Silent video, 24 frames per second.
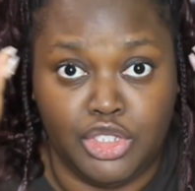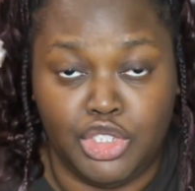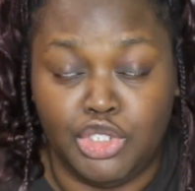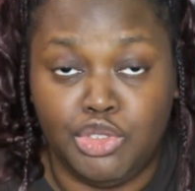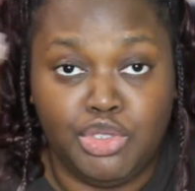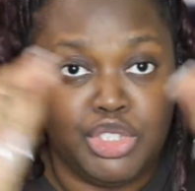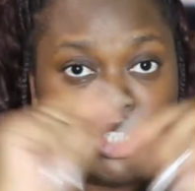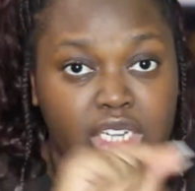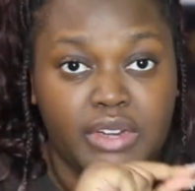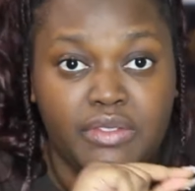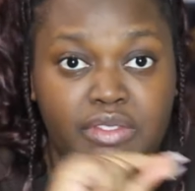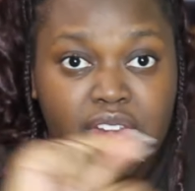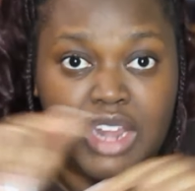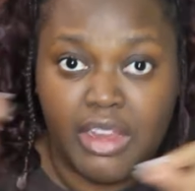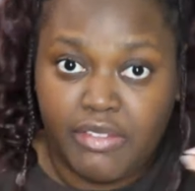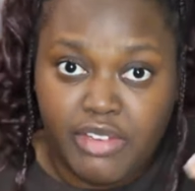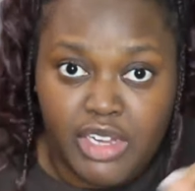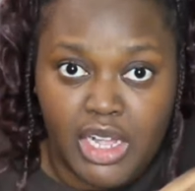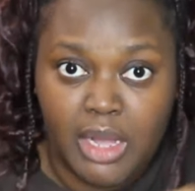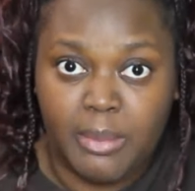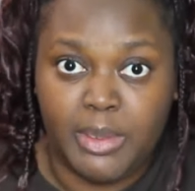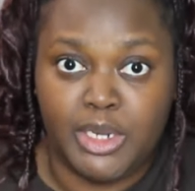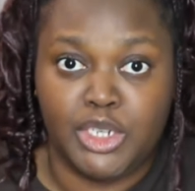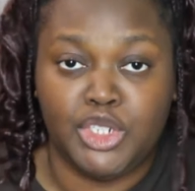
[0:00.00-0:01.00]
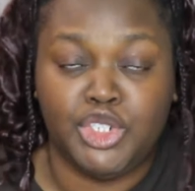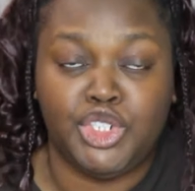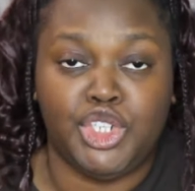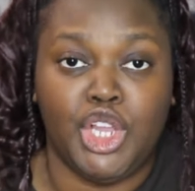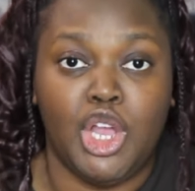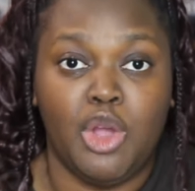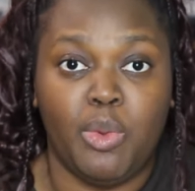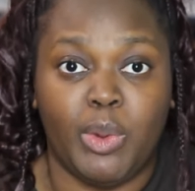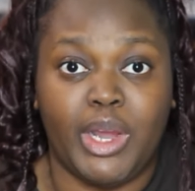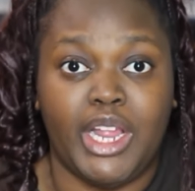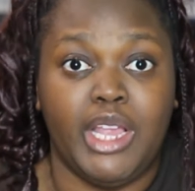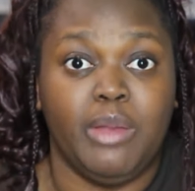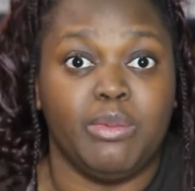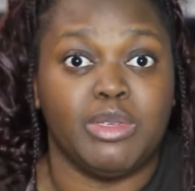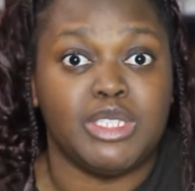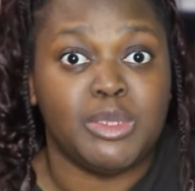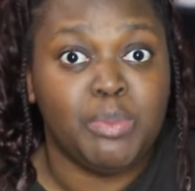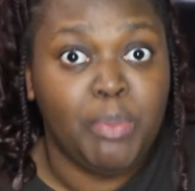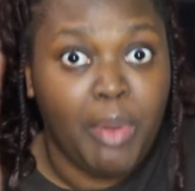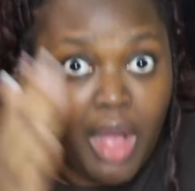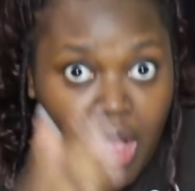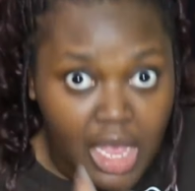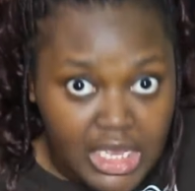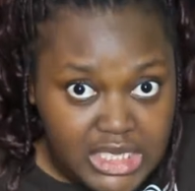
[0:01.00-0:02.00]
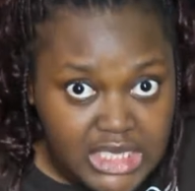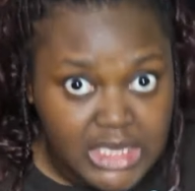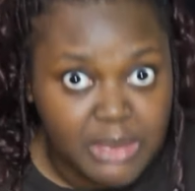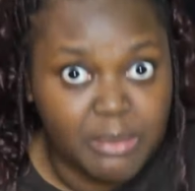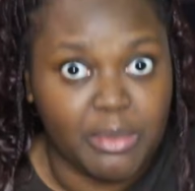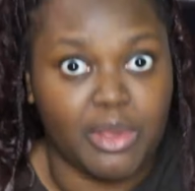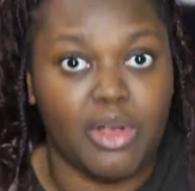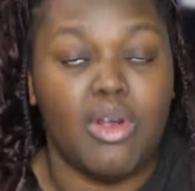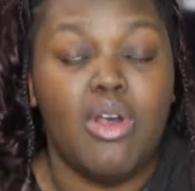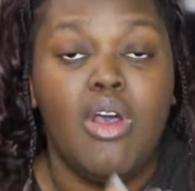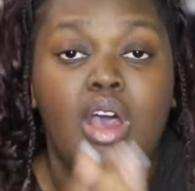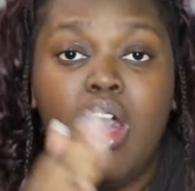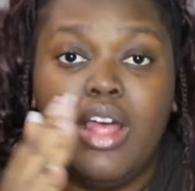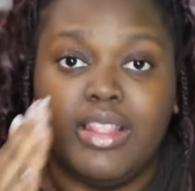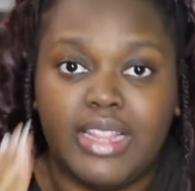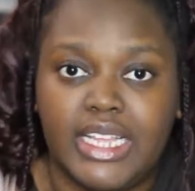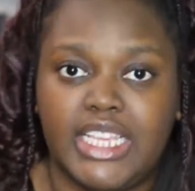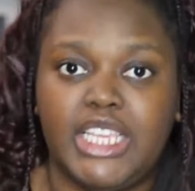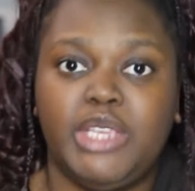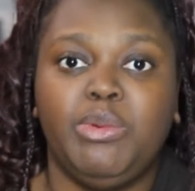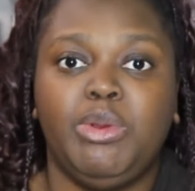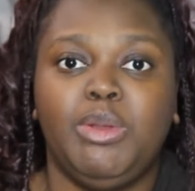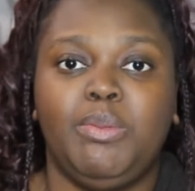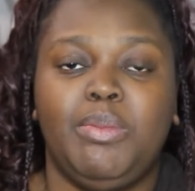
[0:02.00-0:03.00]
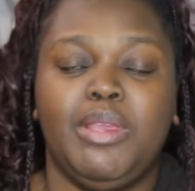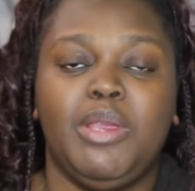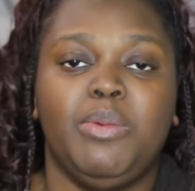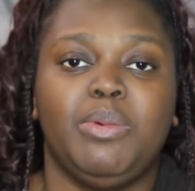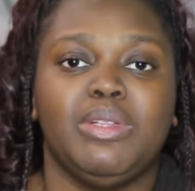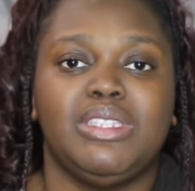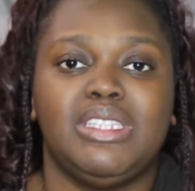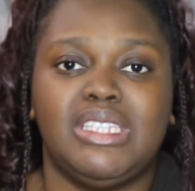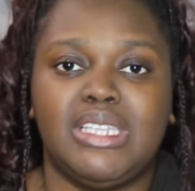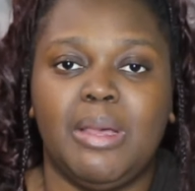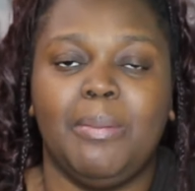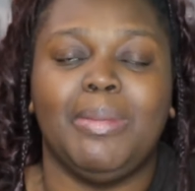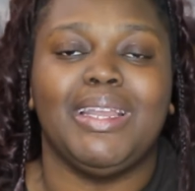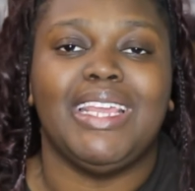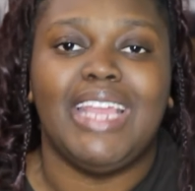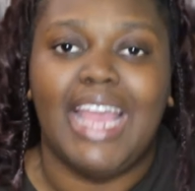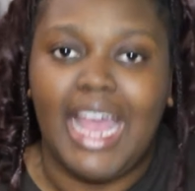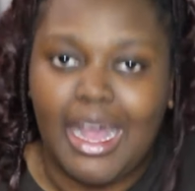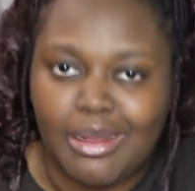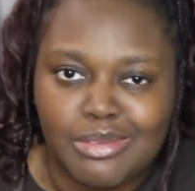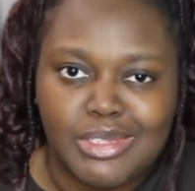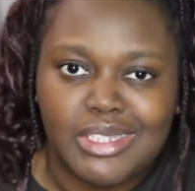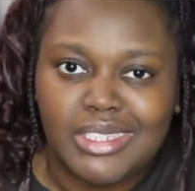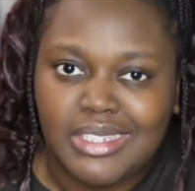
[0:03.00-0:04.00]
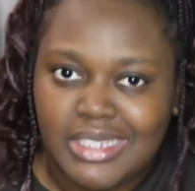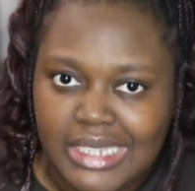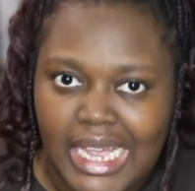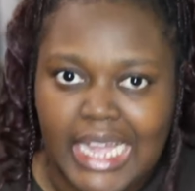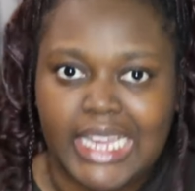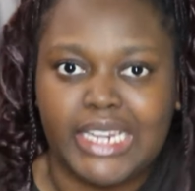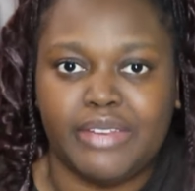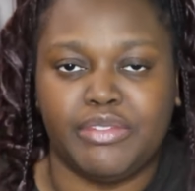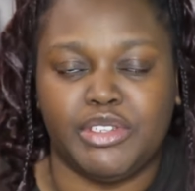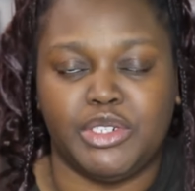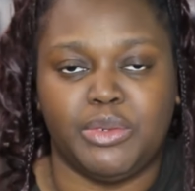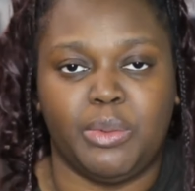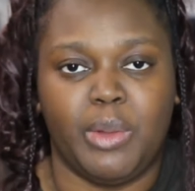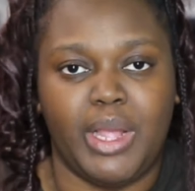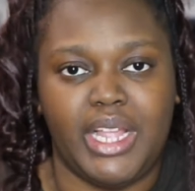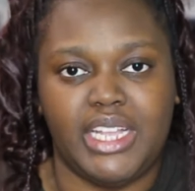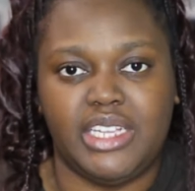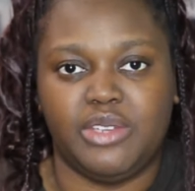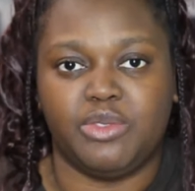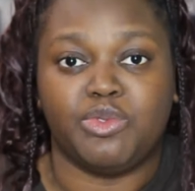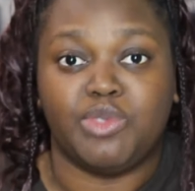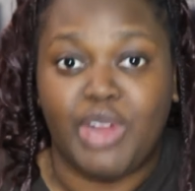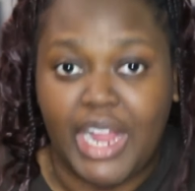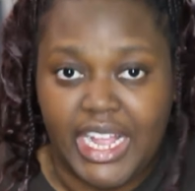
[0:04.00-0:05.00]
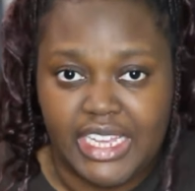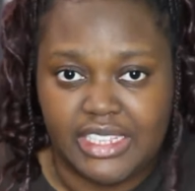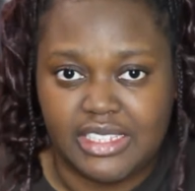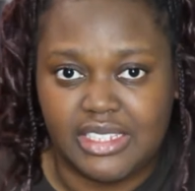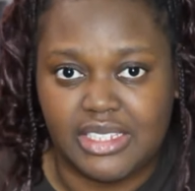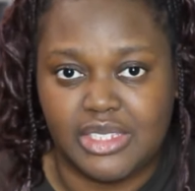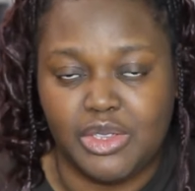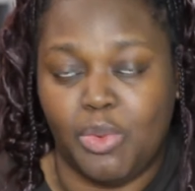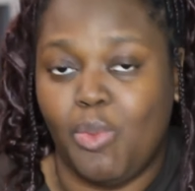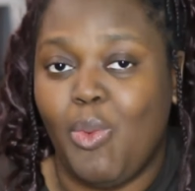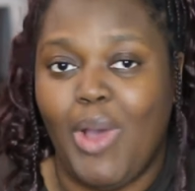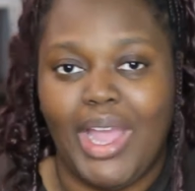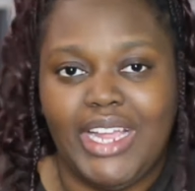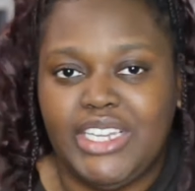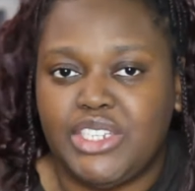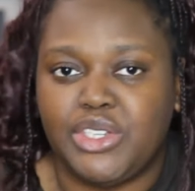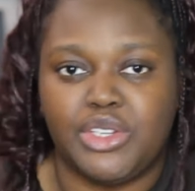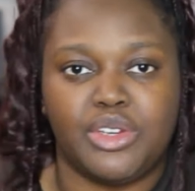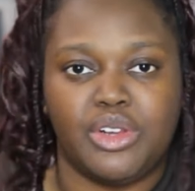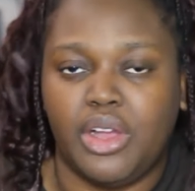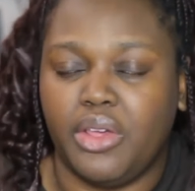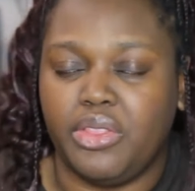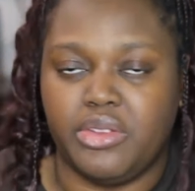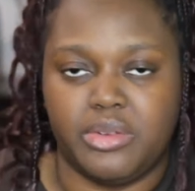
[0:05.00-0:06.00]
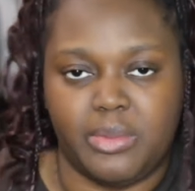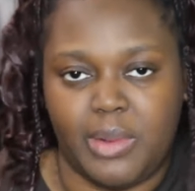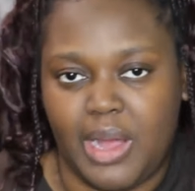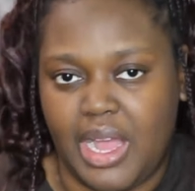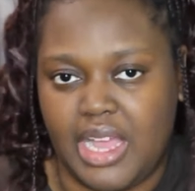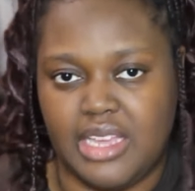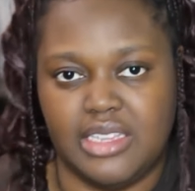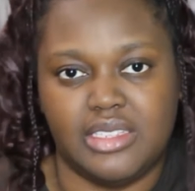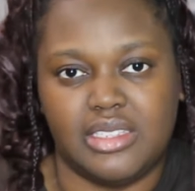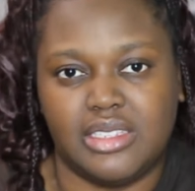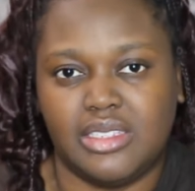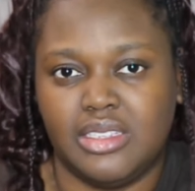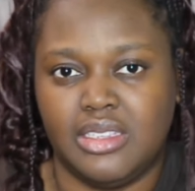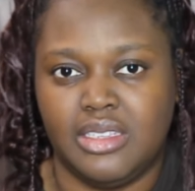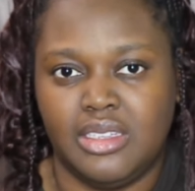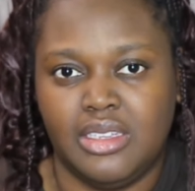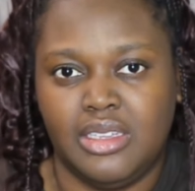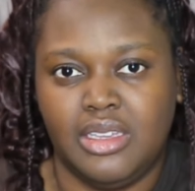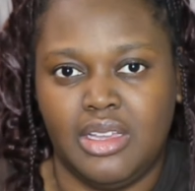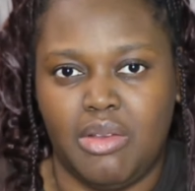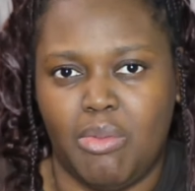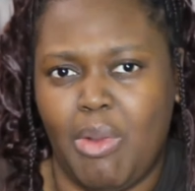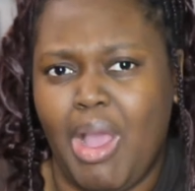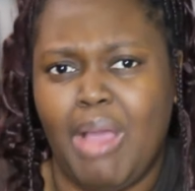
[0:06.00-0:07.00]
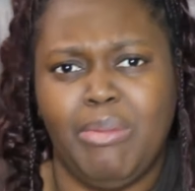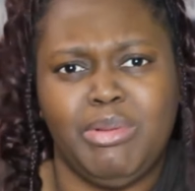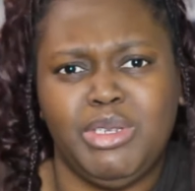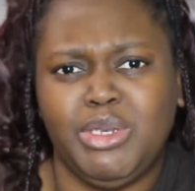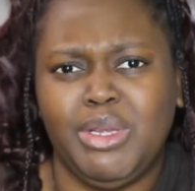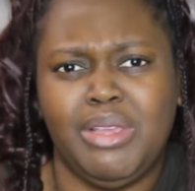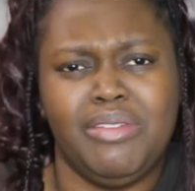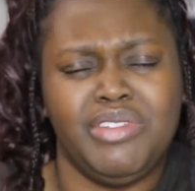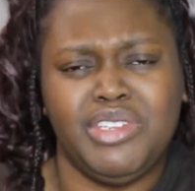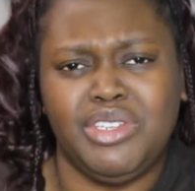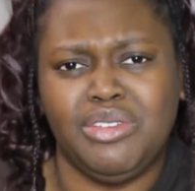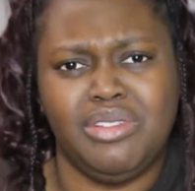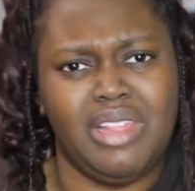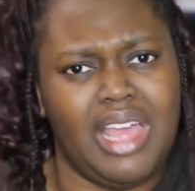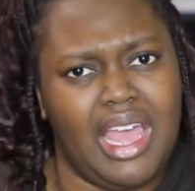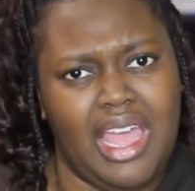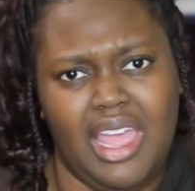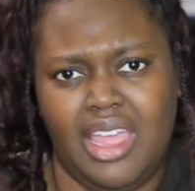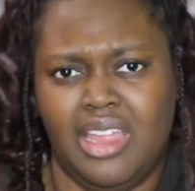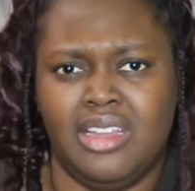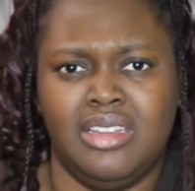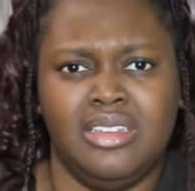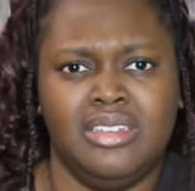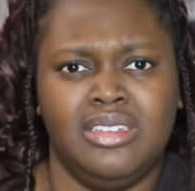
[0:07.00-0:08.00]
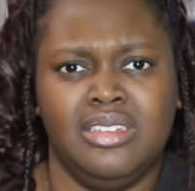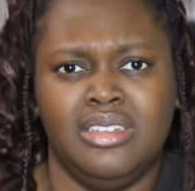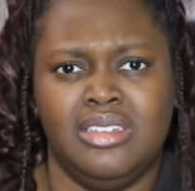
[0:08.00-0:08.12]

you should have never come on a show where it was possible that you would be with somebody outside of your weight, race, white or otherwise. Why would you even do that?